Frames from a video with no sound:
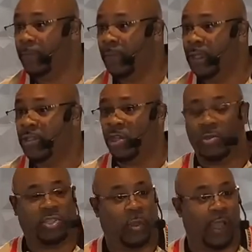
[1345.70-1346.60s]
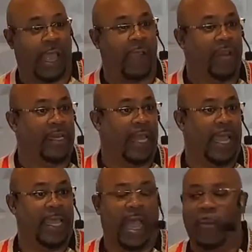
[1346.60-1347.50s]
So, so every
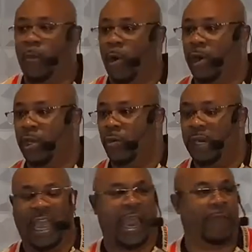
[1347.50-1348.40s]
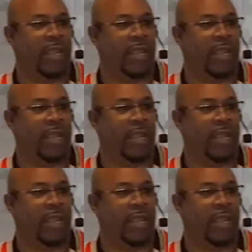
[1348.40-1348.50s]
day I'm working on it. Every